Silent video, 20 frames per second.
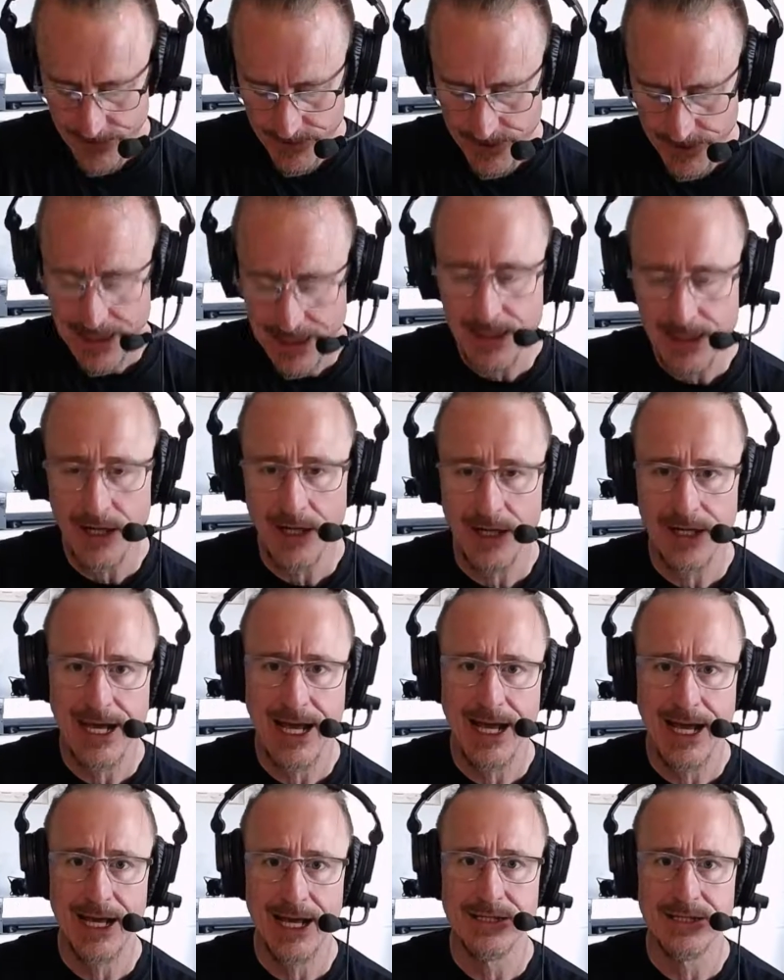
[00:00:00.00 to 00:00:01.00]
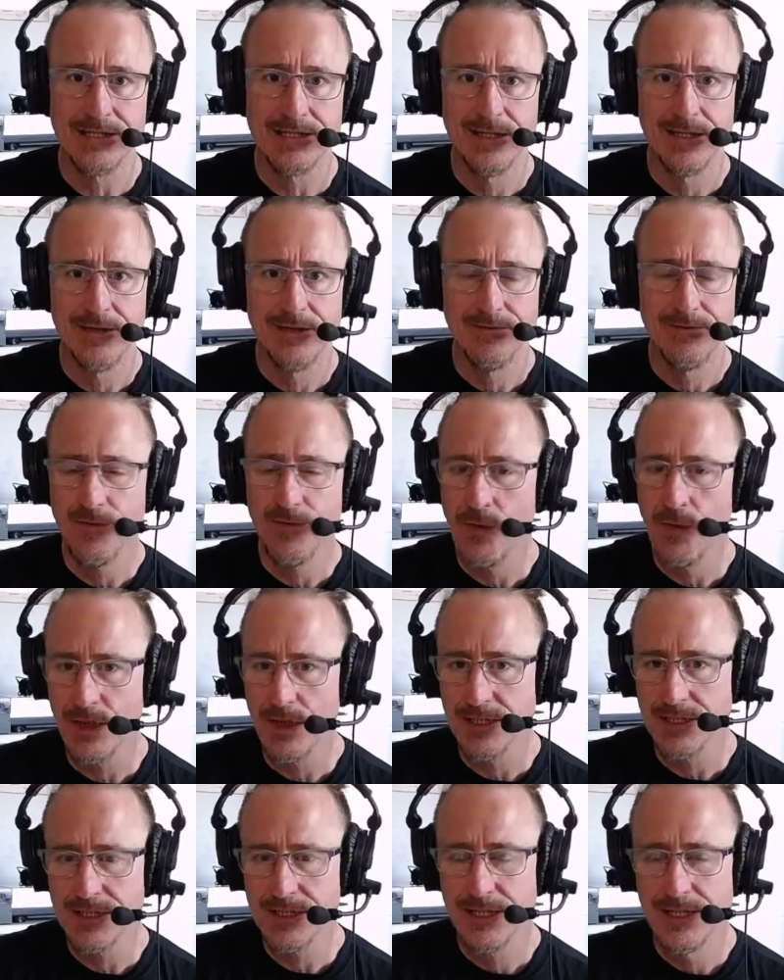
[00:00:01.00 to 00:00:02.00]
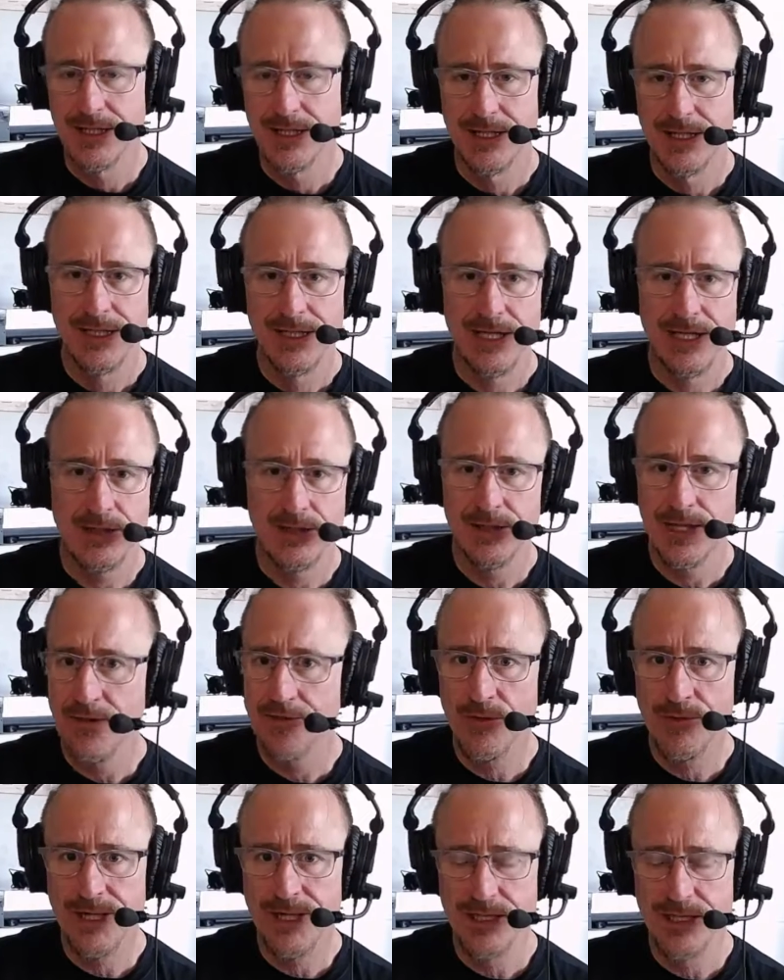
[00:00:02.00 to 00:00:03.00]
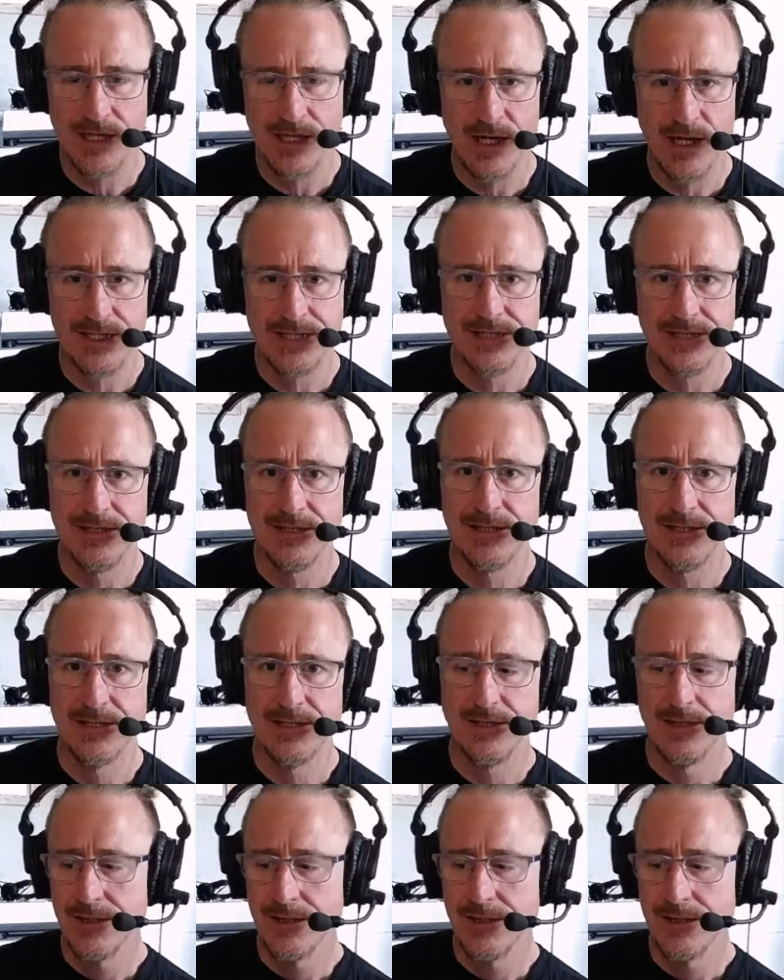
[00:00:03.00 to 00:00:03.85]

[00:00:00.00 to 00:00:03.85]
that God has for us. It'll never be exhausted.